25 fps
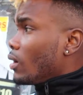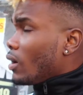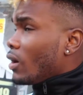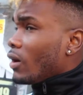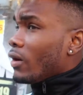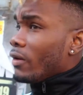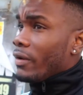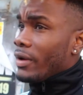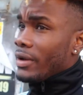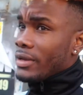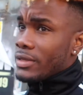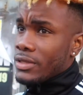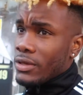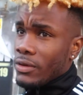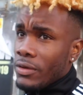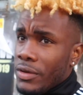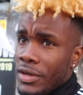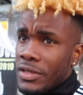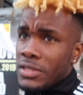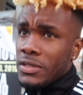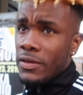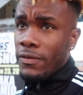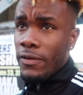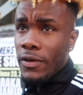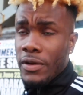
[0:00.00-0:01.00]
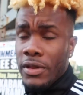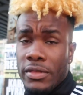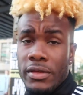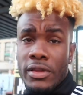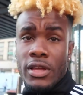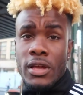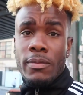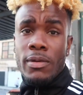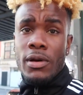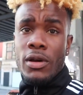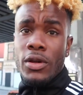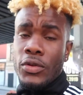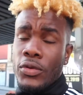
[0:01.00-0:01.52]
Alright, so here's the funny
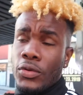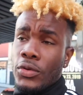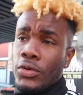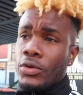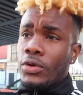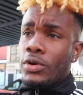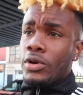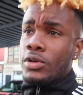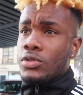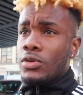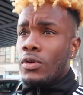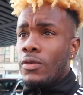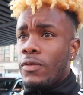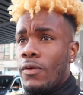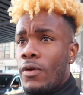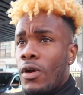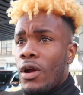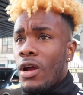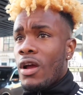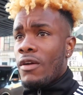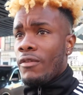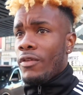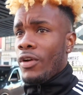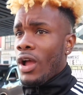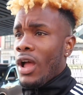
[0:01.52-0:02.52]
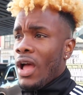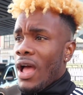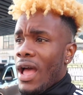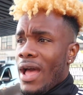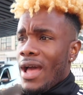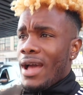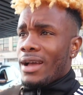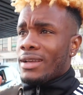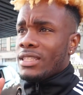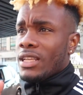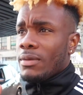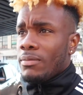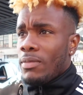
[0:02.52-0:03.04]
thing about New York. So far I've
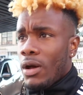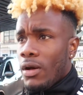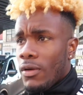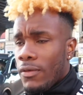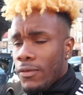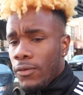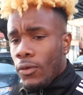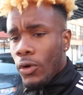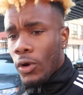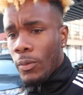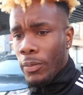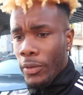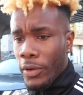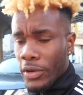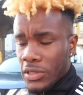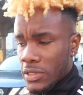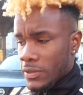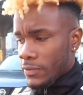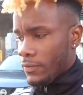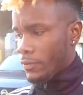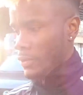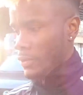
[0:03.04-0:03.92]
asked about 4 persons